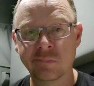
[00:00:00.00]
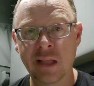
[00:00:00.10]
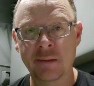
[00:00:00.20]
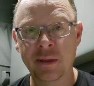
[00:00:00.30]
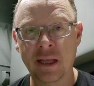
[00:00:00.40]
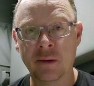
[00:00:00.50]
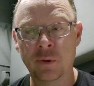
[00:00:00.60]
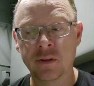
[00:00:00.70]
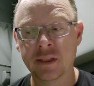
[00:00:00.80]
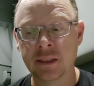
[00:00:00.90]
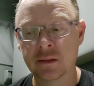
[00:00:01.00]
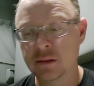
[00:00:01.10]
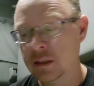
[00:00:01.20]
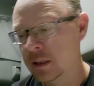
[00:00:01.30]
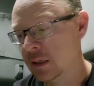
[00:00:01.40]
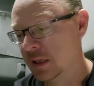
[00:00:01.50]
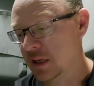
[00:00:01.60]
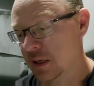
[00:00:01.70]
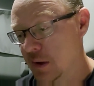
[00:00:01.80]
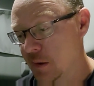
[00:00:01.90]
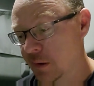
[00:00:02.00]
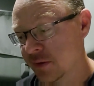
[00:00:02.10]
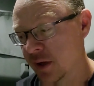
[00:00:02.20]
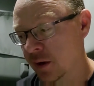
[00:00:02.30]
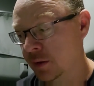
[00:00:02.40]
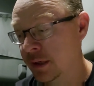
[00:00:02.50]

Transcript: That'd be that one thing. So